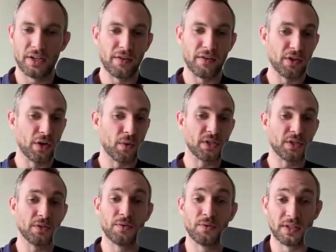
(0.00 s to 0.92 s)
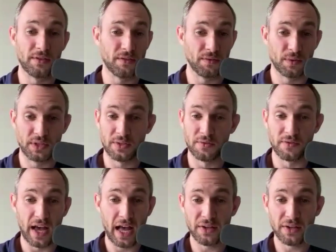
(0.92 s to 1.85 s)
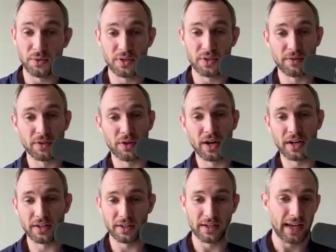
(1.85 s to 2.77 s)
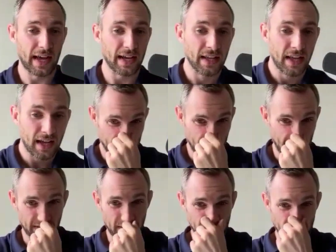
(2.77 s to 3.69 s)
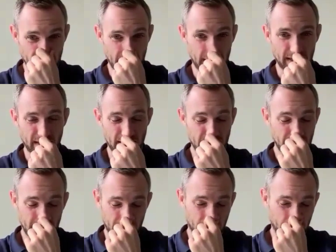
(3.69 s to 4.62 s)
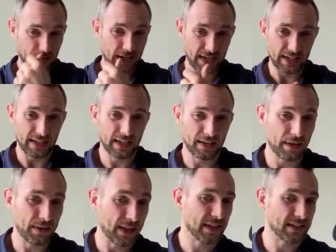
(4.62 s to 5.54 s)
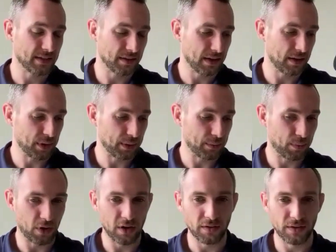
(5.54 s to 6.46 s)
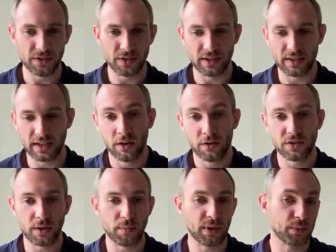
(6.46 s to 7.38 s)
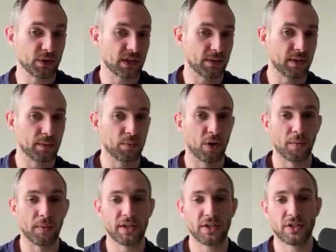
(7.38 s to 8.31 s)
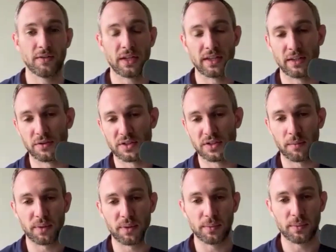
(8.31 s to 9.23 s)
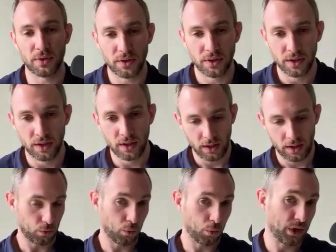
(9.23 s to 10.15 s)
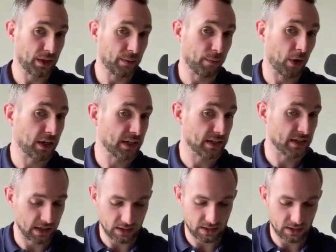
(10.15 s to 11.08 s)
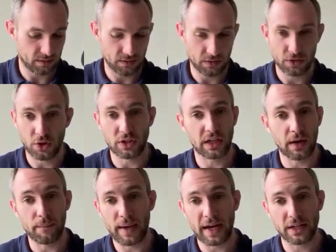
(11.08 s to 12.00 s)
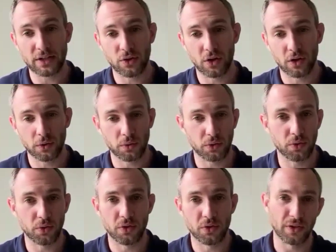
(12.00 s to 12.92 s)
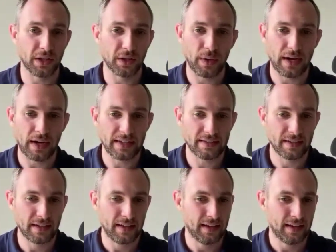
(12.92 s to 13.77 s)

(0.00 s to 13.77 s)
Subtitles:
you never know what you value. You never know how you're gonna act. It's like this, you're right. And that's a big part of it. So I think some people it's gonna be a permanent shift. I think for some people, when the market does start to come back stronger, recruiters or otherwise,